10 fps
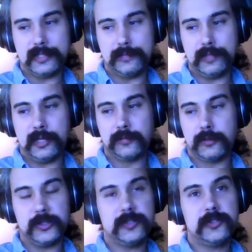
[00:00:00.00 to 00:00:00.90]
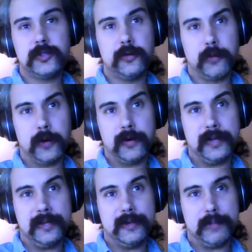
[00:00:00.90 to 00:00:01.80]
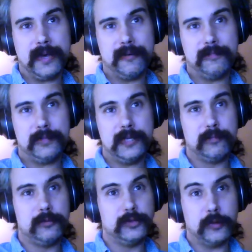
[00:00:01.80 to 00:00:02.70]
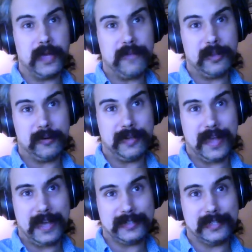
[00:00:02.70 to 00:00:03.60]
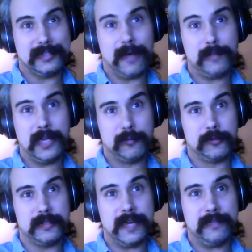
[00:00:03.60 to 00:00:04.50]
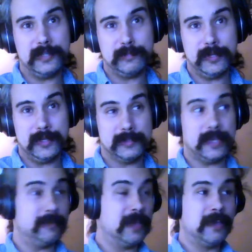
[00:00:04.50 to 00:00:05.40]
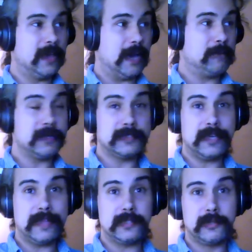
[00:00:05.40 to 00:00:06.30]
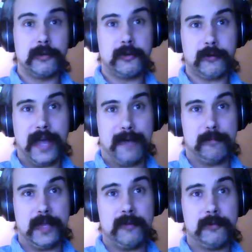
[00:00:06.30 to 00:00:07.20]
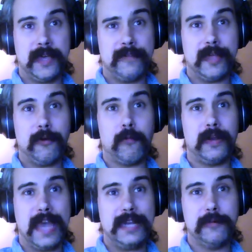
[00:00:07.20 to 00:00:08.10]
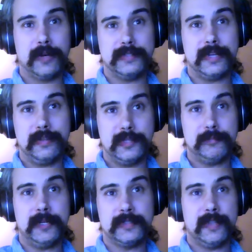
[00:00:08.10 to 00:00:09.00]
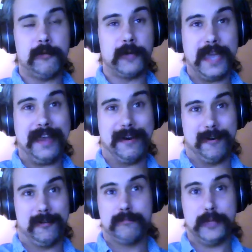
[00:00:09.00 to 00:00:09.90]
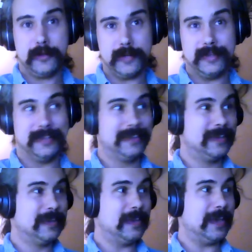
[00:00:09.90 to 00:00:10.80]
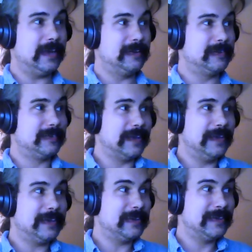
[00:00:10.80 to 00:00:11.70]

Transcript: is because we're just so worried about people who don't have internet access not being able to attend these meetings. And I'm going to say that's a load of crap. They don't care. They don't want anyone attending these meetings. They don't care, period. And like,